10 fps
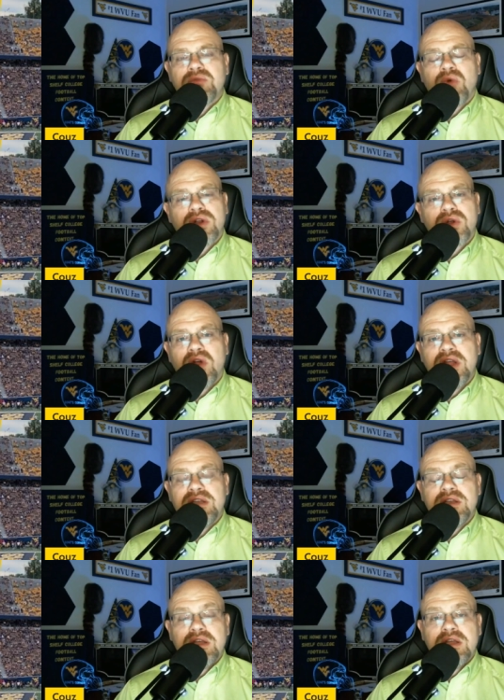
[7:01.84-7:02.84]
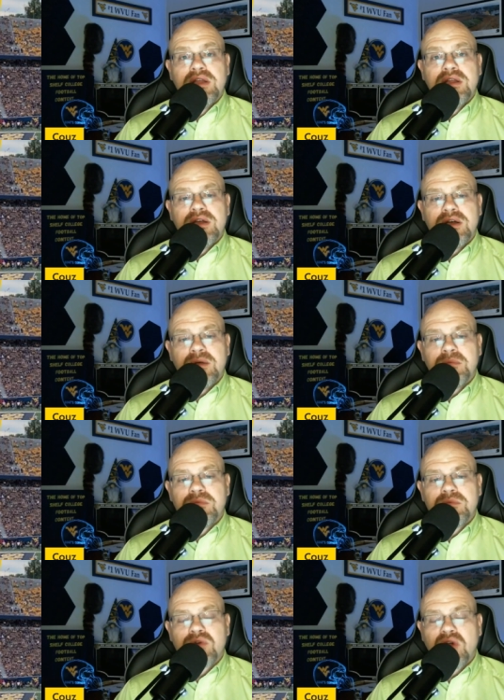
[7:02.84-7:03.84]
What a great, uh,
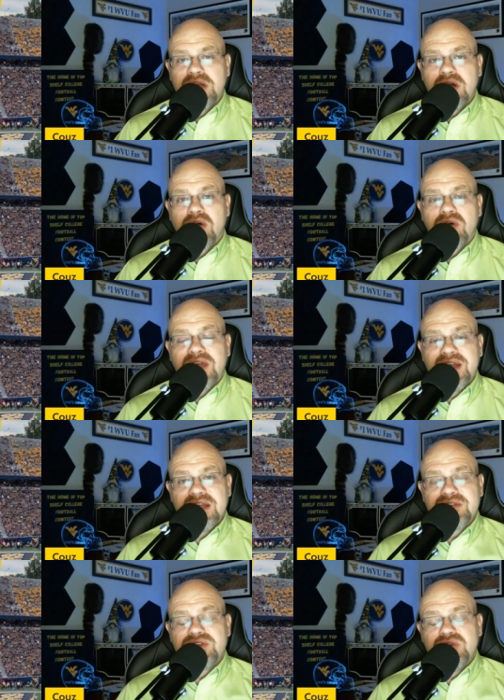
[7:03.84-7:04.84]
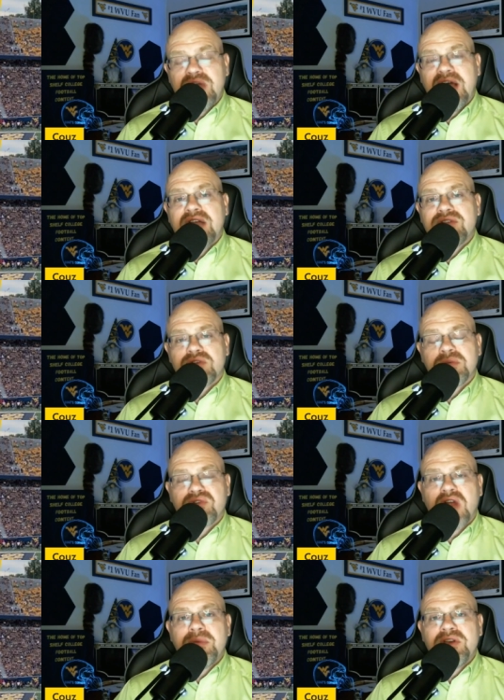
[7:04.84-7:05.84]
great honor that is that you guys are
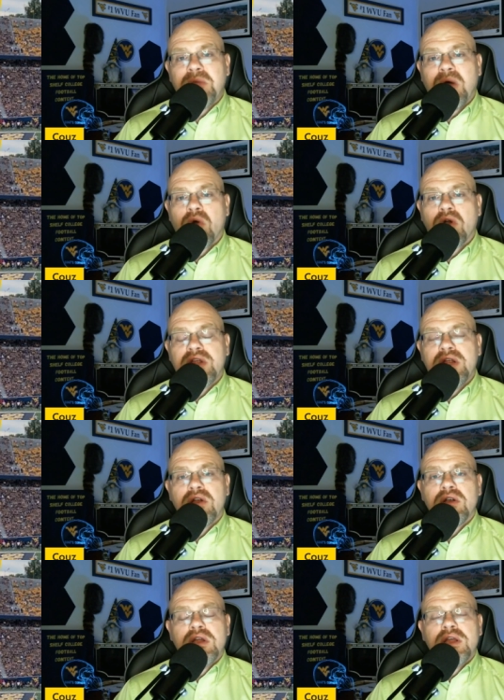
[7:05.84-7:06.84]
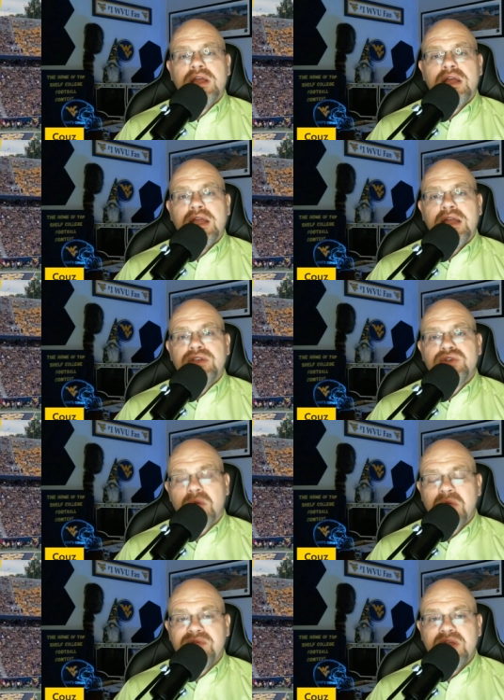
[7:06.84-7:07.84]
subscribing to my work here and enjoy
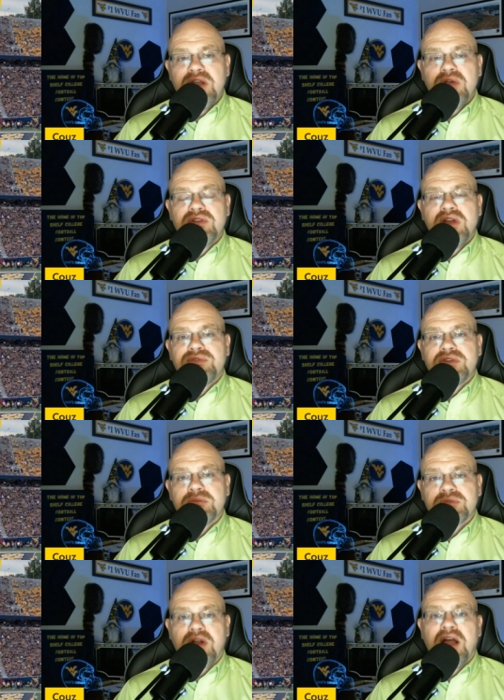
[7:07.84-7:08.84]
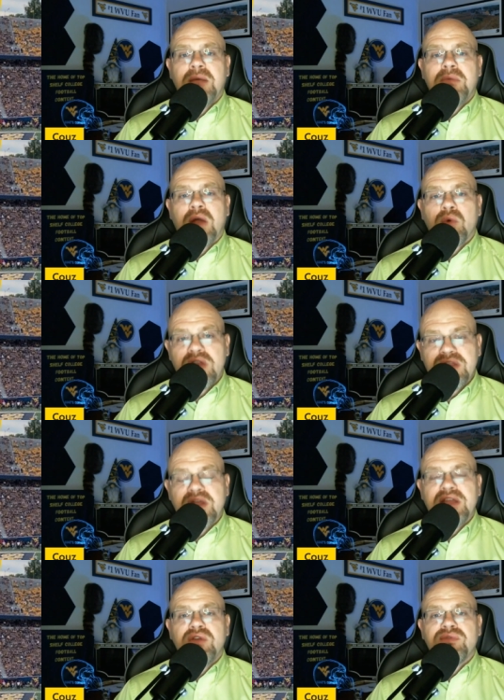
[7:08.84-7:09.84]
my videos enough to subscribe. I really
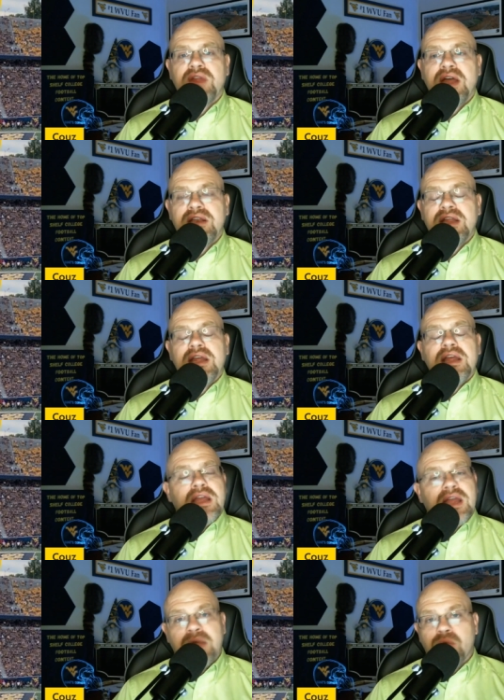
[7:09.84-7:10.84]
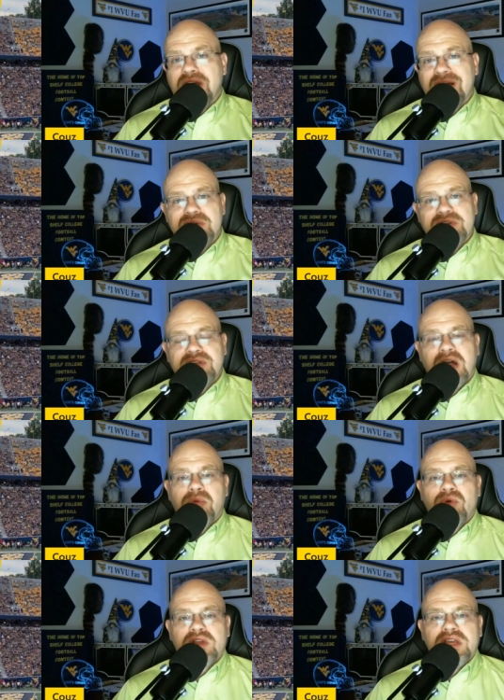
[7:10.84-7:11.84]
thank you for that, and we're not going to stop.
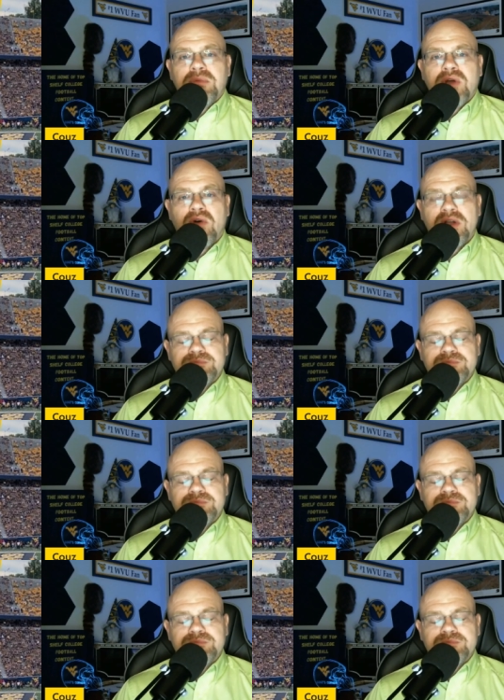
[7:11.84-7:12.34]
We're going to keep going.